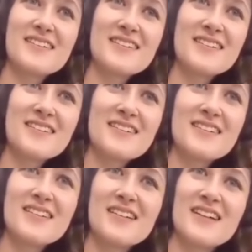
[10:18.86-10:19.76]

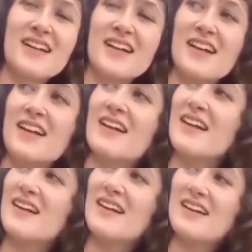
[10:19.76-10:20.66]

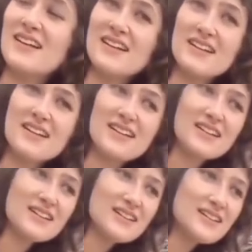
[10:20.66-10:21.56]

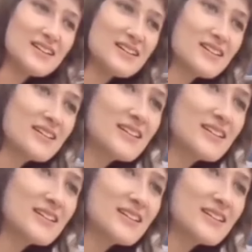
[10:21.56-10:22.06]
No one is speaking in this clip.